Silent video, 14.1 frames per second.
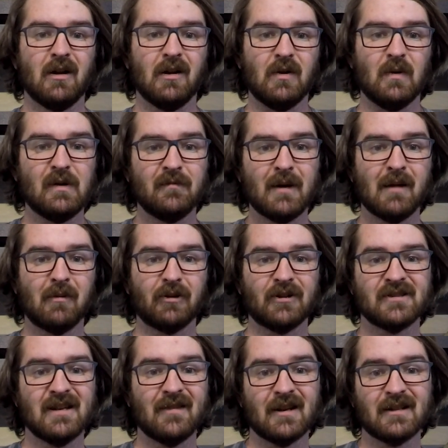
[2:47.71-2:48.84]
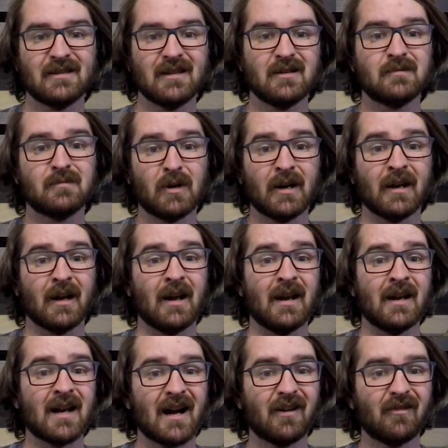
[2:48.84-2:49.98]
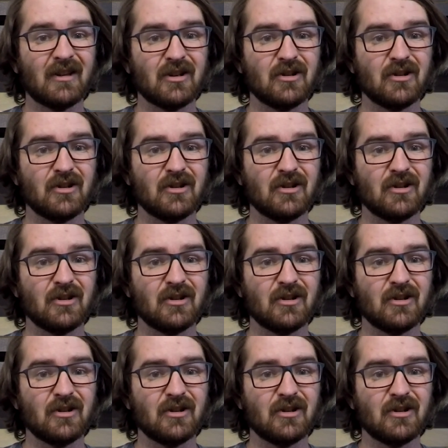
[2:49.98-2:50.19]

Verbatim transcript: you would have been able to see that it did bring an entirely